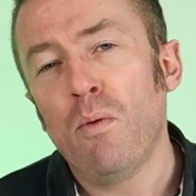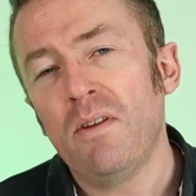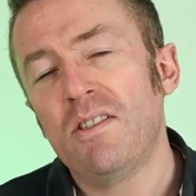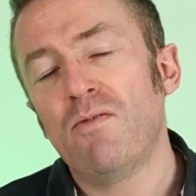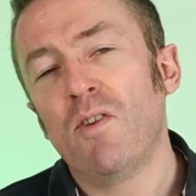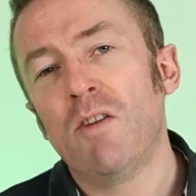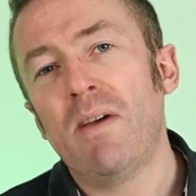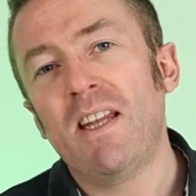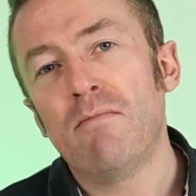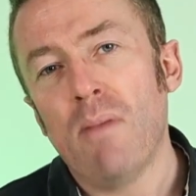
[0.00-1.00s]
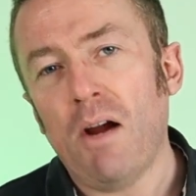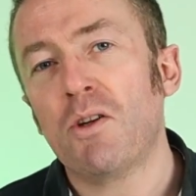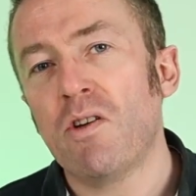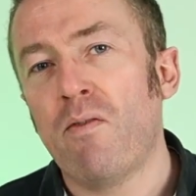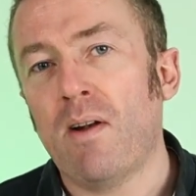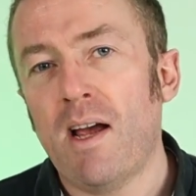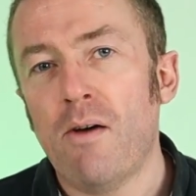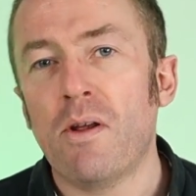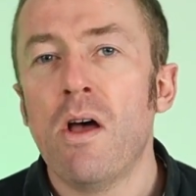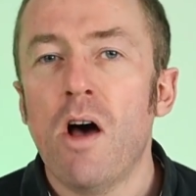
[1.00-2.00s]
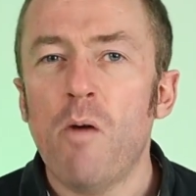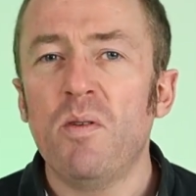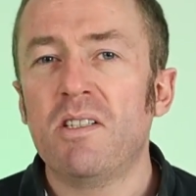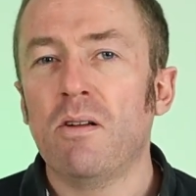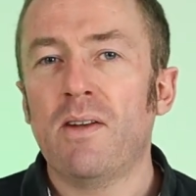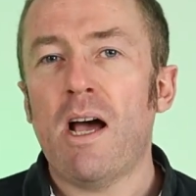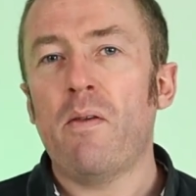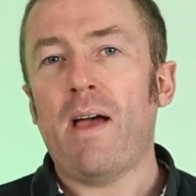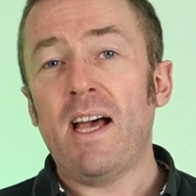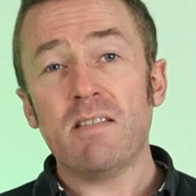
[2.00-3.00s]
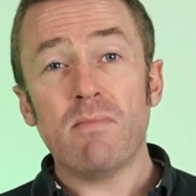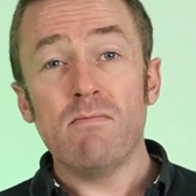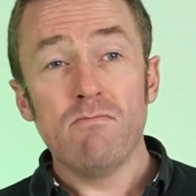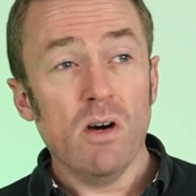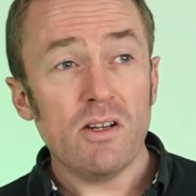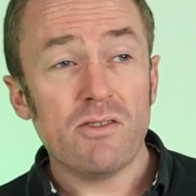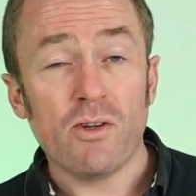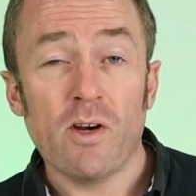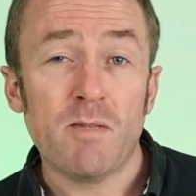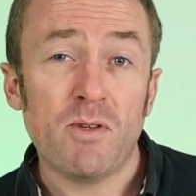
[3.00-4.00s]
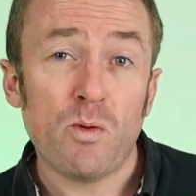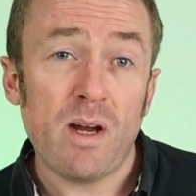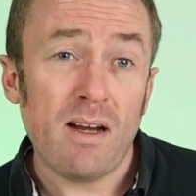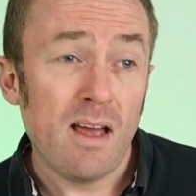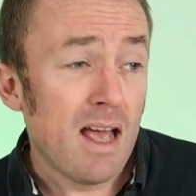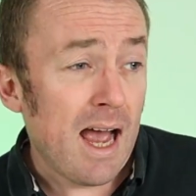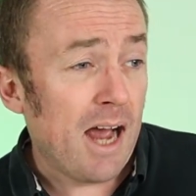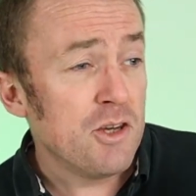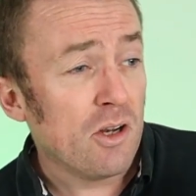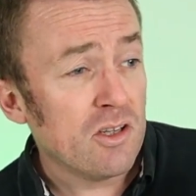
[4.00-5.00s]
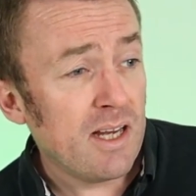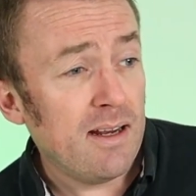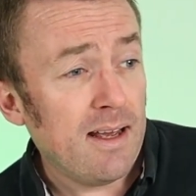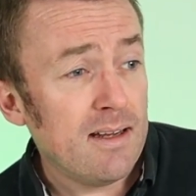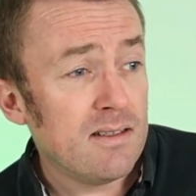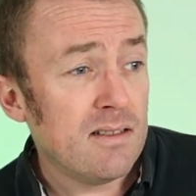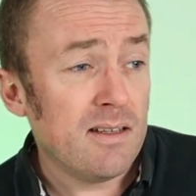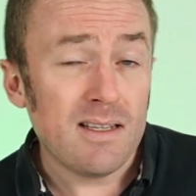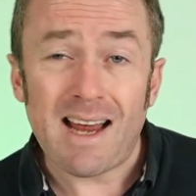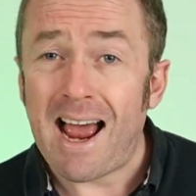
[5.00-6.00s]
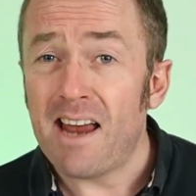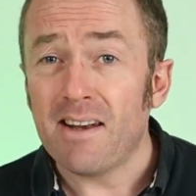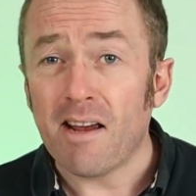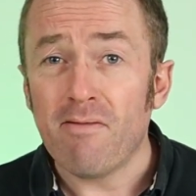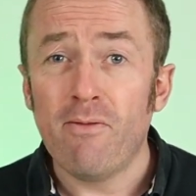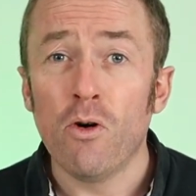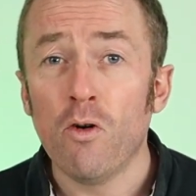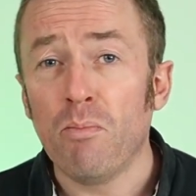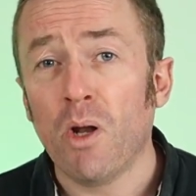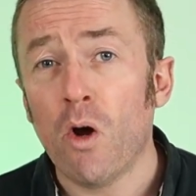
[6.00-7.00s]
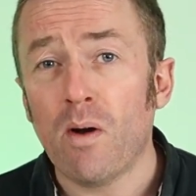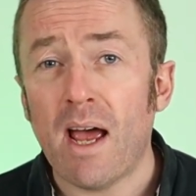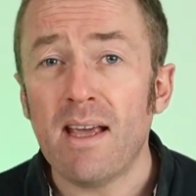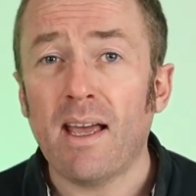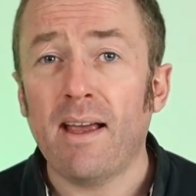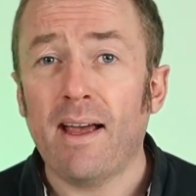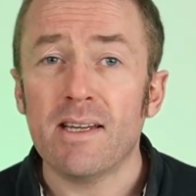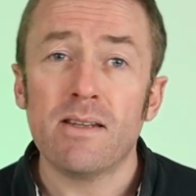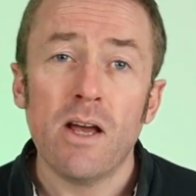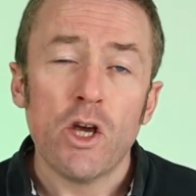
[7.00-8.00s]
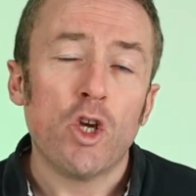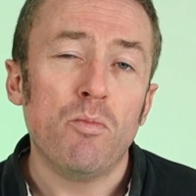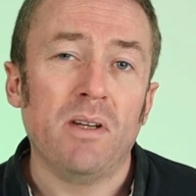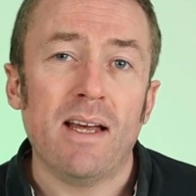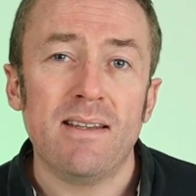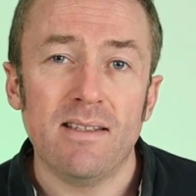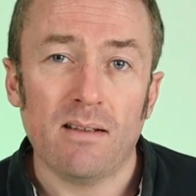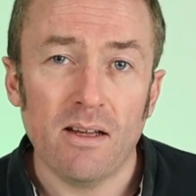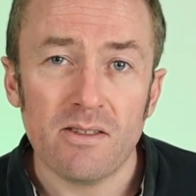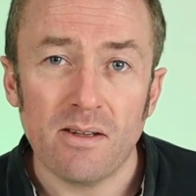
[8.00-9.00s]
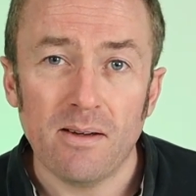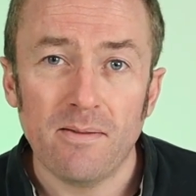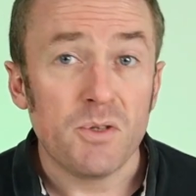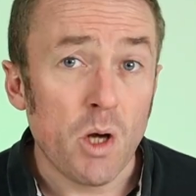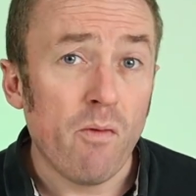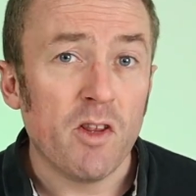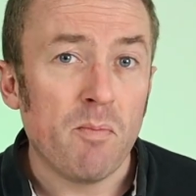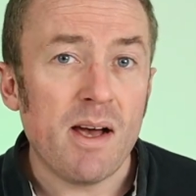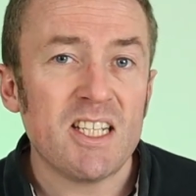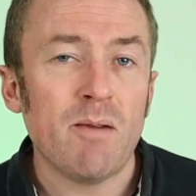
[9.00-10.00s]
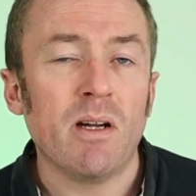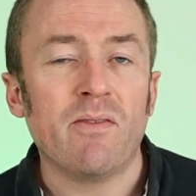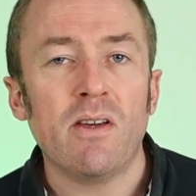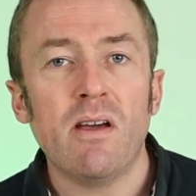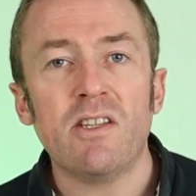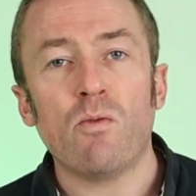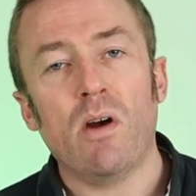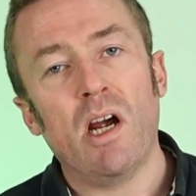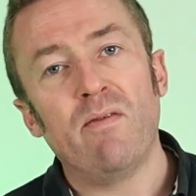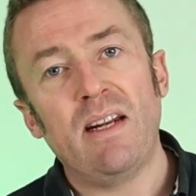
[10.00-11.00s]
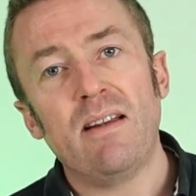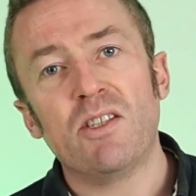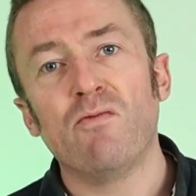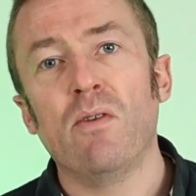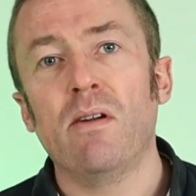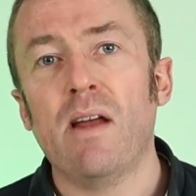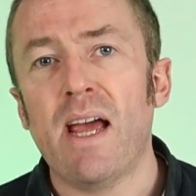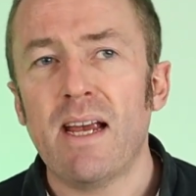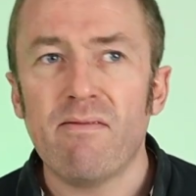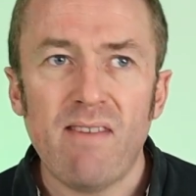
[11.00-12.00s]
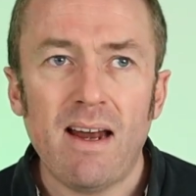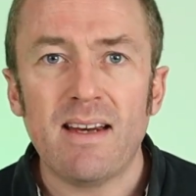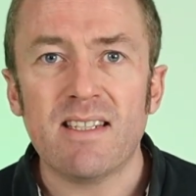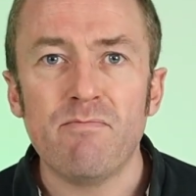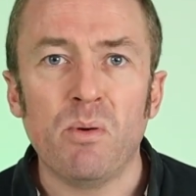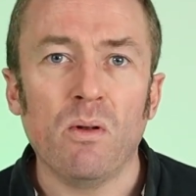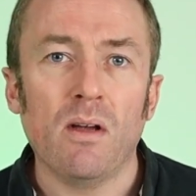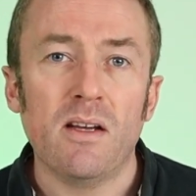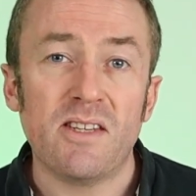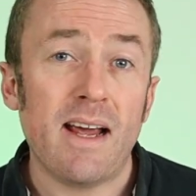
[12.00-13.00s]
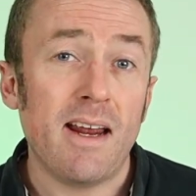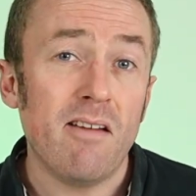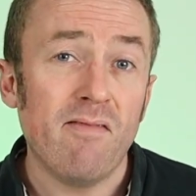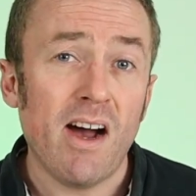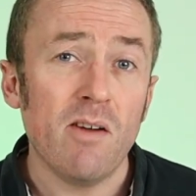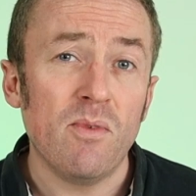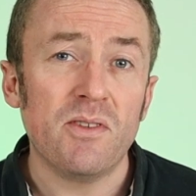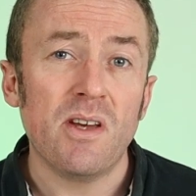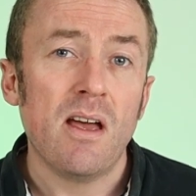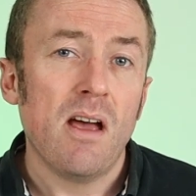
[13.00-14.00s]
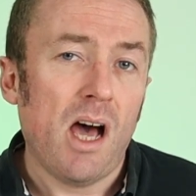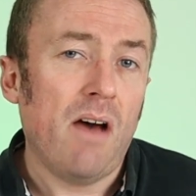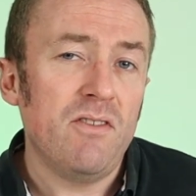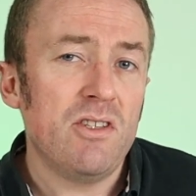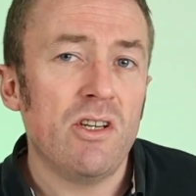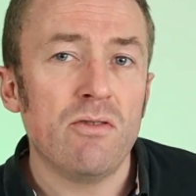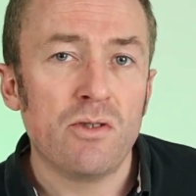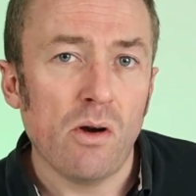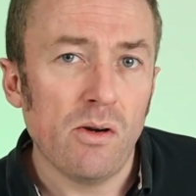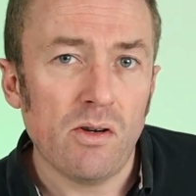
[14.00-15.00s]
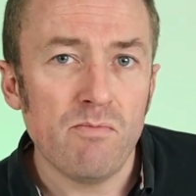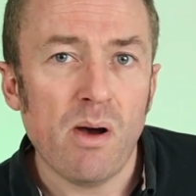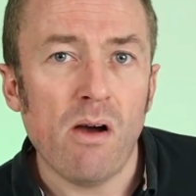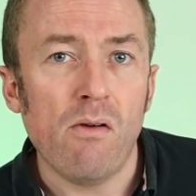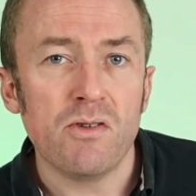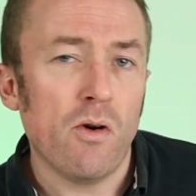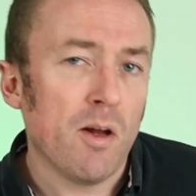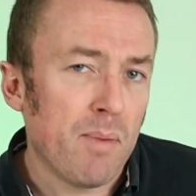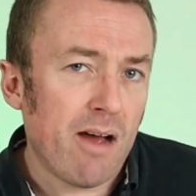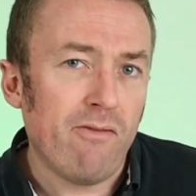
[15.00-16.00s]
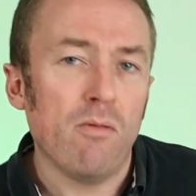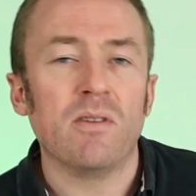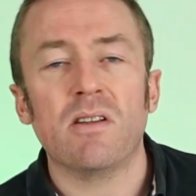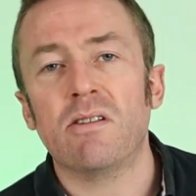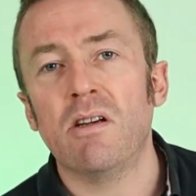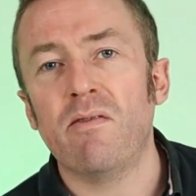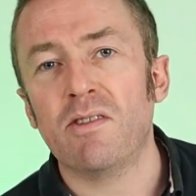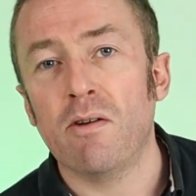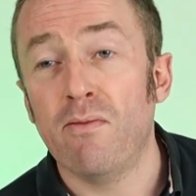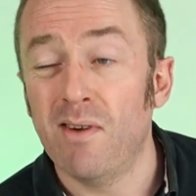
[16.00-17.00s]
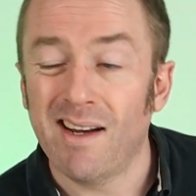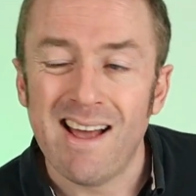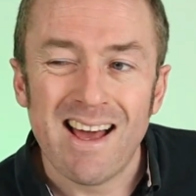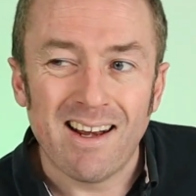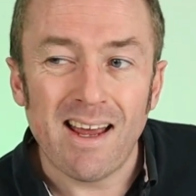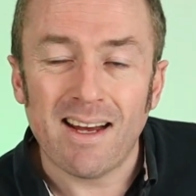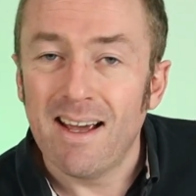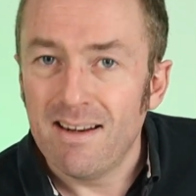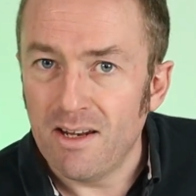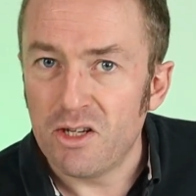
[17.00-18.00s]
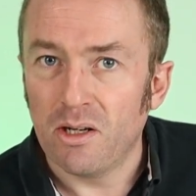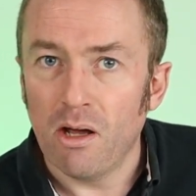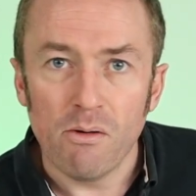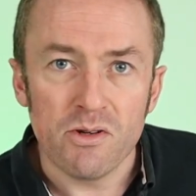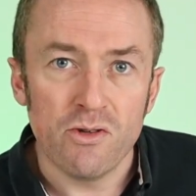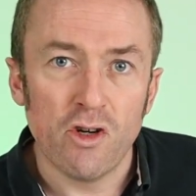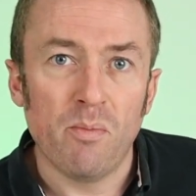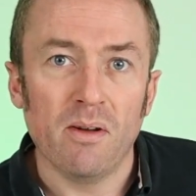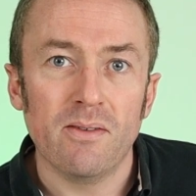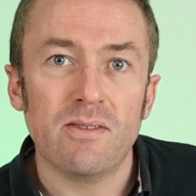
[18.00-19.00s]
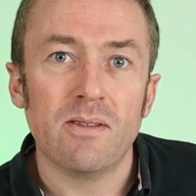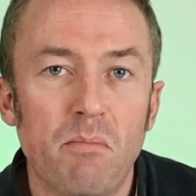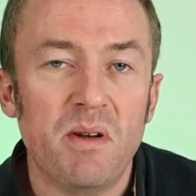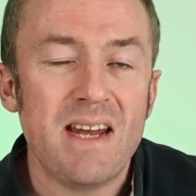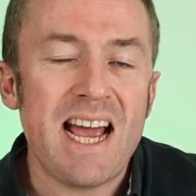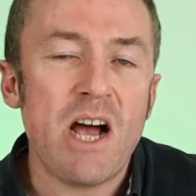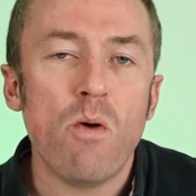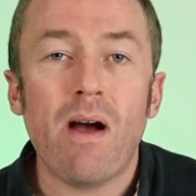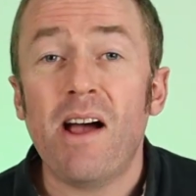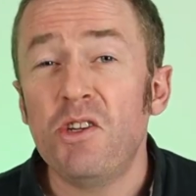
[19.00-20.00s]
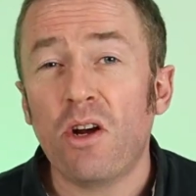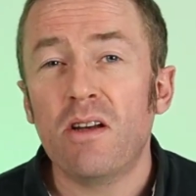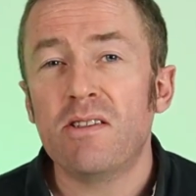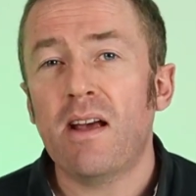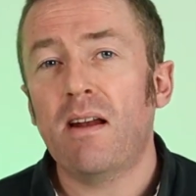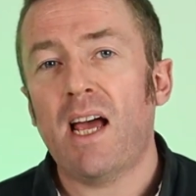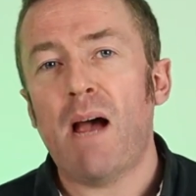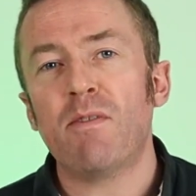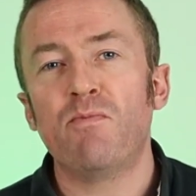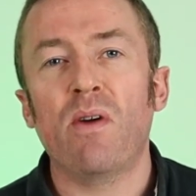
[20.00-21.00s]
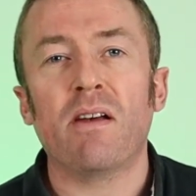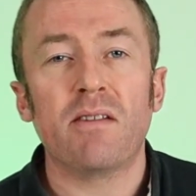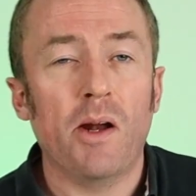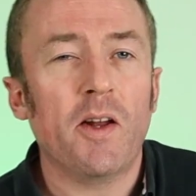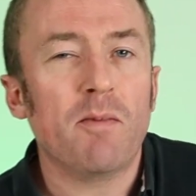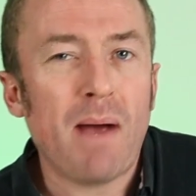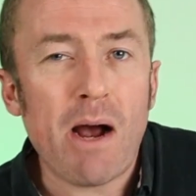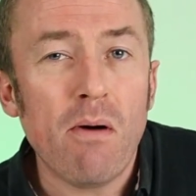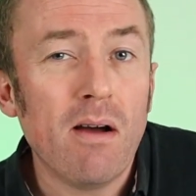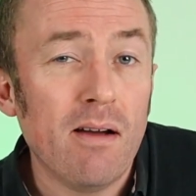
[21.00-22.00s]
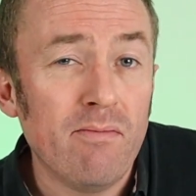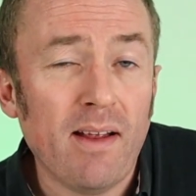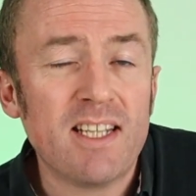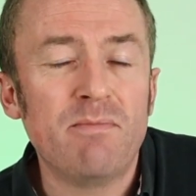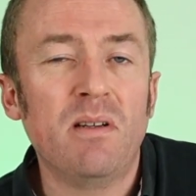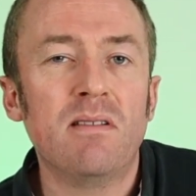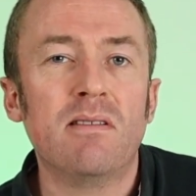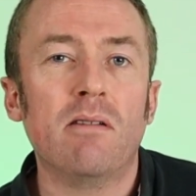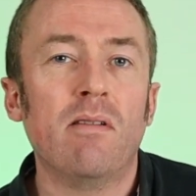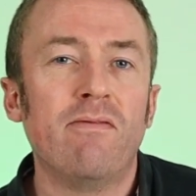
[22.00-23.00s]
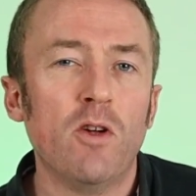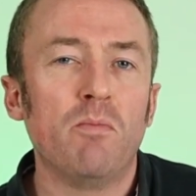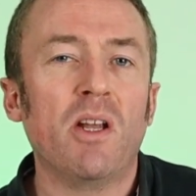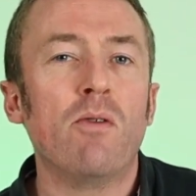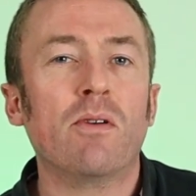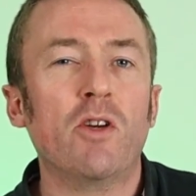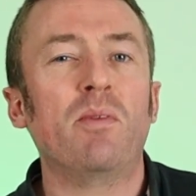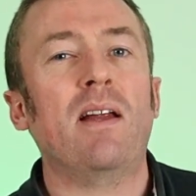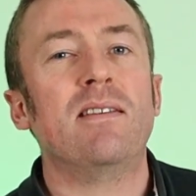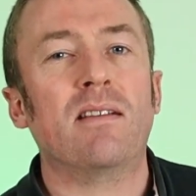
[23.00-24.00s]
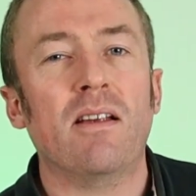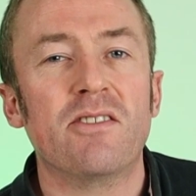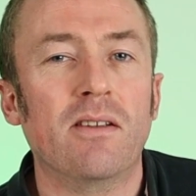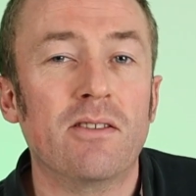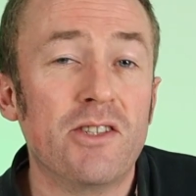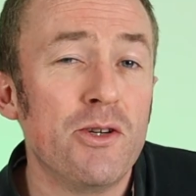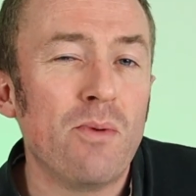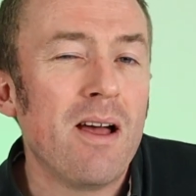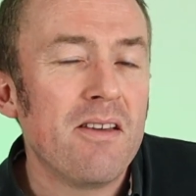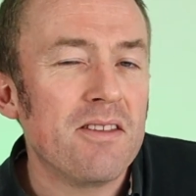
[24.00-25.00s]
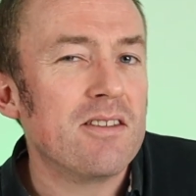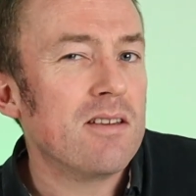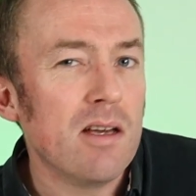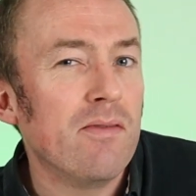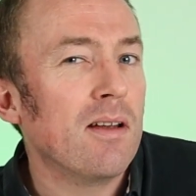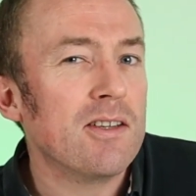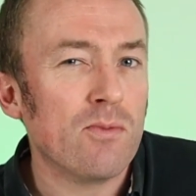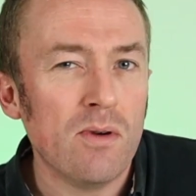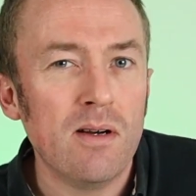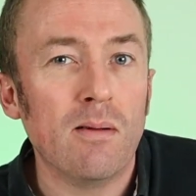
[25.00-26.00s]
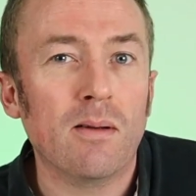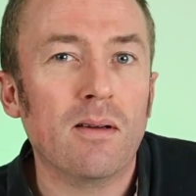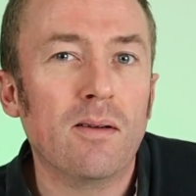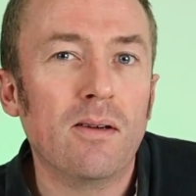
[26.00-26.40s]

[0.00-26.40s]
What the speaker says: wanted to run them in the Microsoft cloud, up until now there hasn't been much choice between Azure Container instances and a full-blown AKS Kubernetes cluster. So for the past couple of years, where I've needed to run a fairly simple container environment, I've just used Docker Compose on a platform as a service offering like DigitalOcean Droplets. But now, Azure Container Apps brings a lot of the power and flexibility of a full-blown Kubernetes cluster to the serverless world.